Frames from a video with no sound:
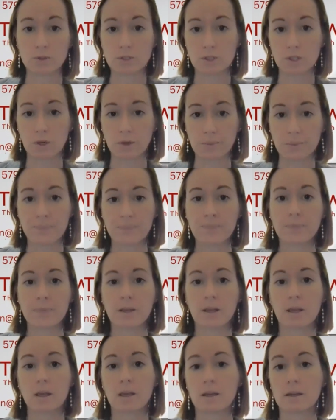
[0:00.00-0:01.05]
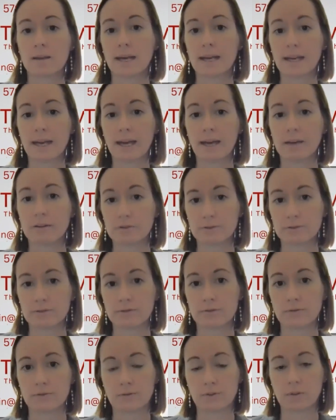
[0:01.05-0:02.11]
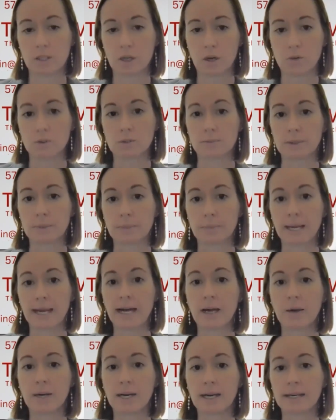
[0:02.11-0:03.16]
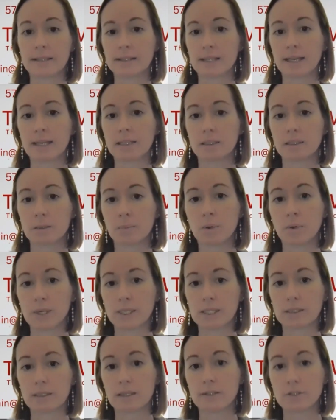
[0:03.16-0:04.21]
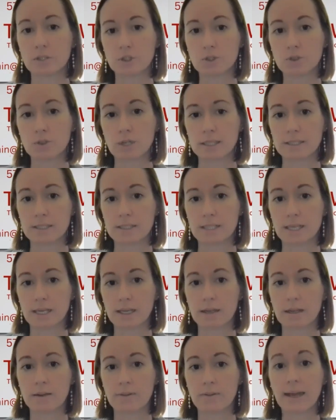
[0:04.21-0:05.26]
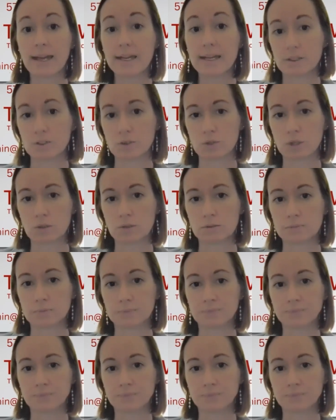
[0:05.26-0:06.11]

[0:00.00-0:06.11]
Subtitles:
So they have the ultimate power and they can appoint a new trustee that they control.